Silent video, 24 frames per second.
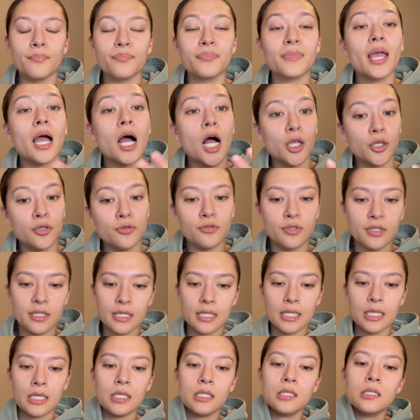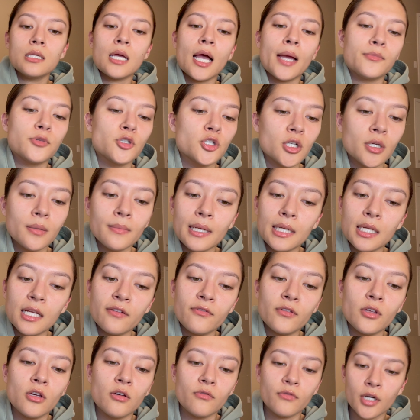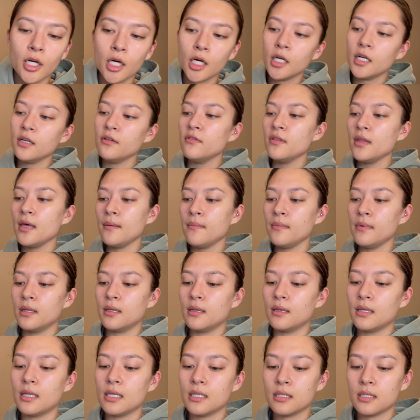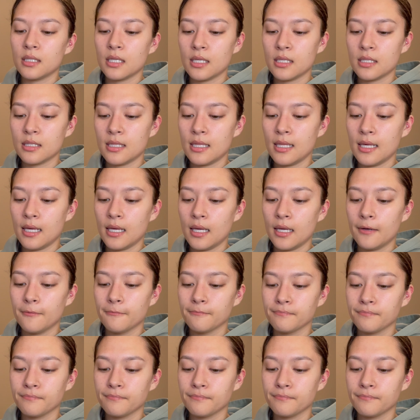I'll use these. I'm sure many of you have heard of them. This is the,